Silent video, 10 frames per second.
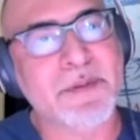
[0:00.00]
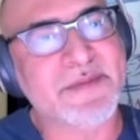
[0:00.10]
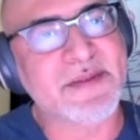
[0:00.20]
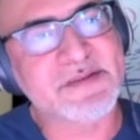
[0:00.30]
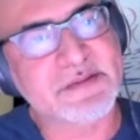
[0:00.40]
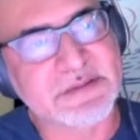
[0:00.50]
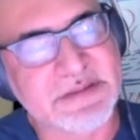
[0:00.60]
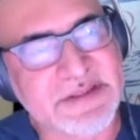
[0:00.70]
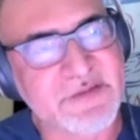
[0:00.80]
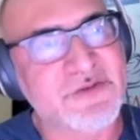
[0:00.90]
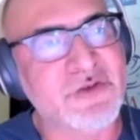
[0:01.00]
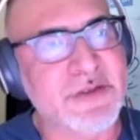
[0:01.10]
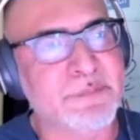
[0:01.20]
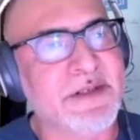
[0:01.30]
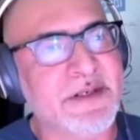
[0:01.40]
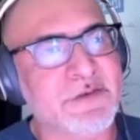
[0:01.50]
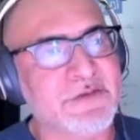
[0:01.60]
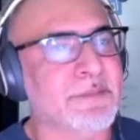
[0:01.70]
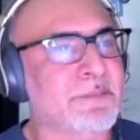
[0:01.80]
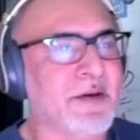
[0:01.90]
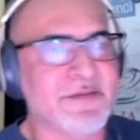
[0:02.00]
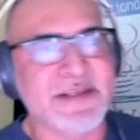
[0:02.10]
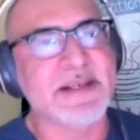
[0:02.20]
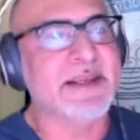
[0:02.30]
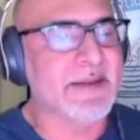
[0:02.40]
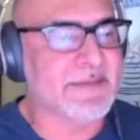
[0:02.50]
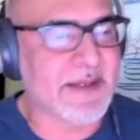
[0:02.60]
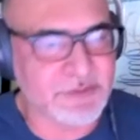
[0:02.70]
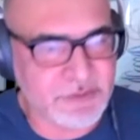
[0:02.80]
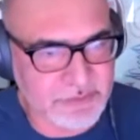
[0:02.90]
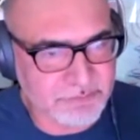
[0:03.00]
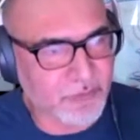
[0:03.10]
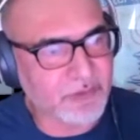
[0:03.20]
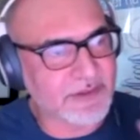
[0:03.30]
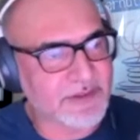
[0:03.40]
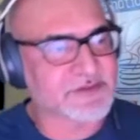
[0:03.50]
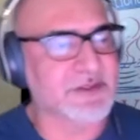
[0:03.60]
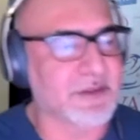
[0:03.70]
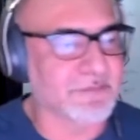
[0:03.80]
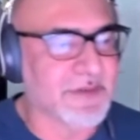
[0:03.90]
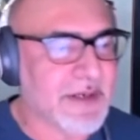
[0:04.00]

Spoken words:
this gives you the ability to somehow delegate that to the model itself.